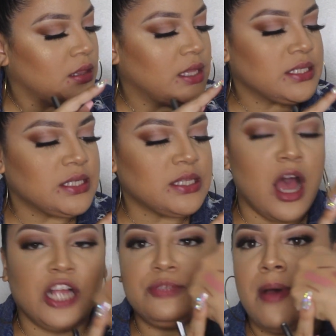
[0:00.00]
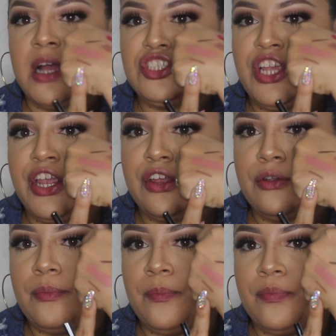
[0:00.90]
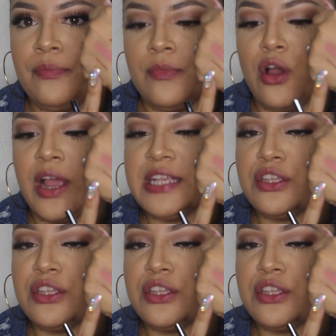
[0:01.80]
This is Hodgepodge here. Okay,